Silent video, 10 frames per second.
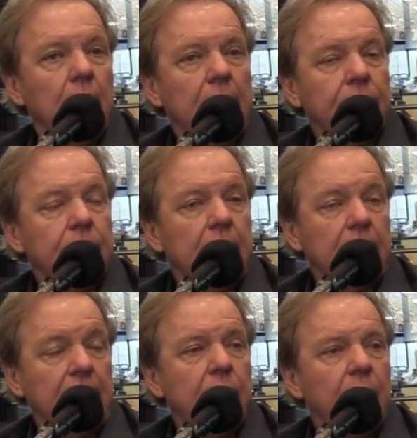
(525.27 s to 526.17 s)

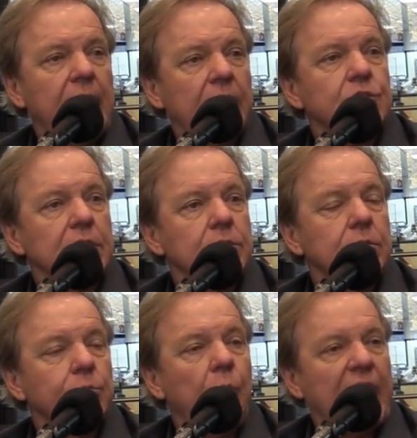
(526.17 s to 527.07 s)
And Leo had actually
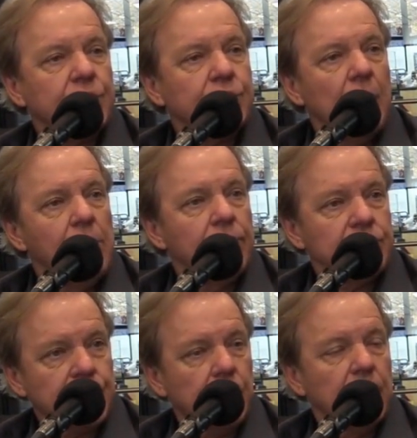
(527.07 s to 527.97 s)
branched off
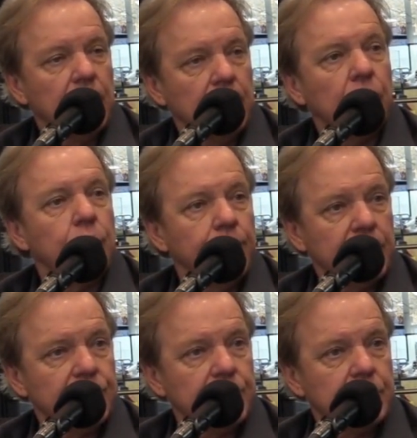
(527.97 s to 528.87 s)
and started another
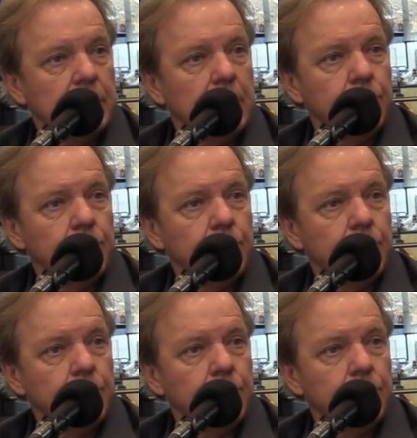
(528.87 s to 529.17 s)
business,